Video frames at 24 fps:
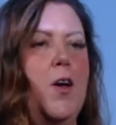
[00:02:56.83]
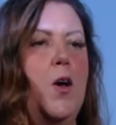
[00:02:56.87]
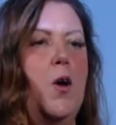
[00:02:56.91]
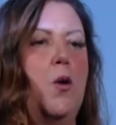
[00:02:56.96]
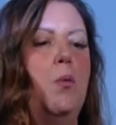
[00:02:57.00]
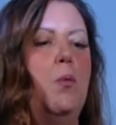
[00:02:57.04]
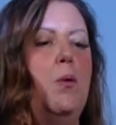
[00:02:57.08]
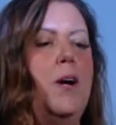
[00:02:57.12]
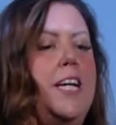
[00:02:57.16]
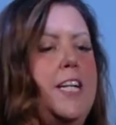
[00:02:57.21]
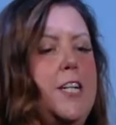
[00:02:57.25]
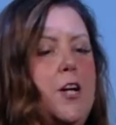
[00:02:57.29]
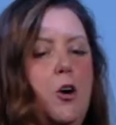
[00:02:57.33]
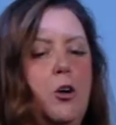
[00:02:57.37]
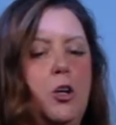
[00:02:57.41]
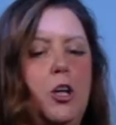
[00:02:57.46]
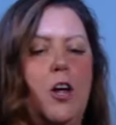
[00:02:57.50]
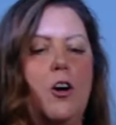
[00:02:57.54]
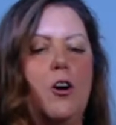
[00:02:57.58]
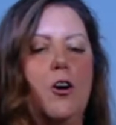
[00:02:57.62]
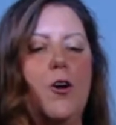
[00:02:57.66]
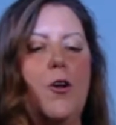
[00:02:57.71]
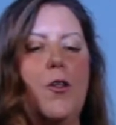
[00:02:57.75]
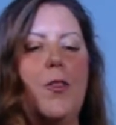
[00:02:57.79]
we no
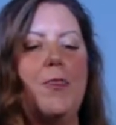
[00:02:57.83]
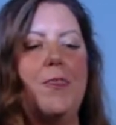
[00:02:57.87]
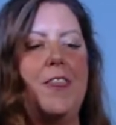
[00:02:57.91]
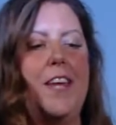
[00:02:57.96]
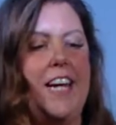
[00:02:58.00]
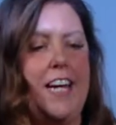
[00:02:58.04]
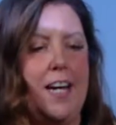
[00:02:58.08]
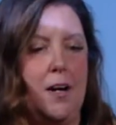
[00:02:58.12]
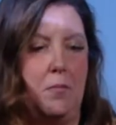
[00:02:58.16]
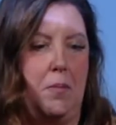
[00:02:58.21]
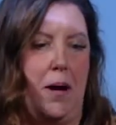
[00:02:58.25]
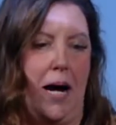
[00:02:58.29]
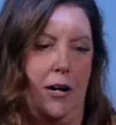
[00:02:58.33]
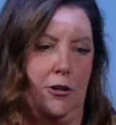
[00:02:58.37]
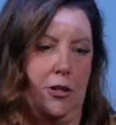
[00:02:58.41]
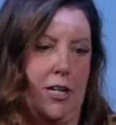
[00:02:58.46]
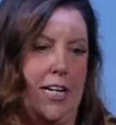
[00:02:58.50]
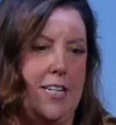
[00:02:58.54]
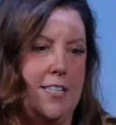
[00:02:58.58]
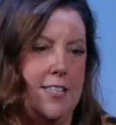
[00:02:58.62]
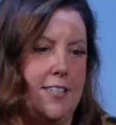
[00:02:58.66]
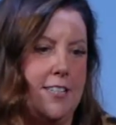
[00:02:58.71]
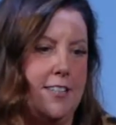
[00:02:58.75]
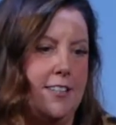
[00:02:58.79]
longer think about
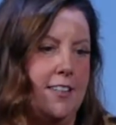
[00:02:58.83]
it.